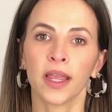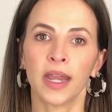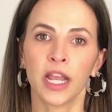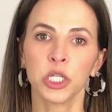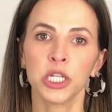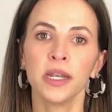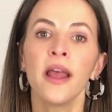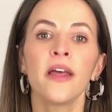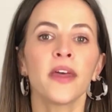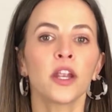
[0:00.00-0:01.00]
connection
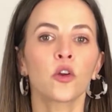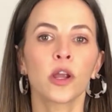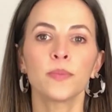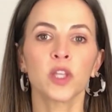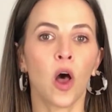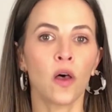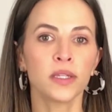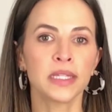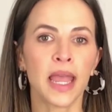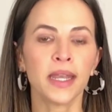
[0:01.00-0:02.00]
that encrypts
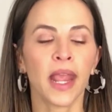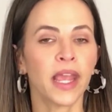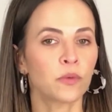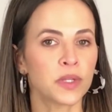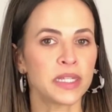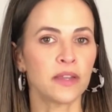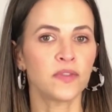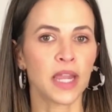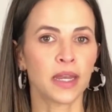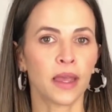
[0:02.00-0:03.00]
all sent and
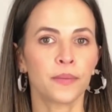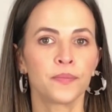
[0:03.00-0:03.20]
received data.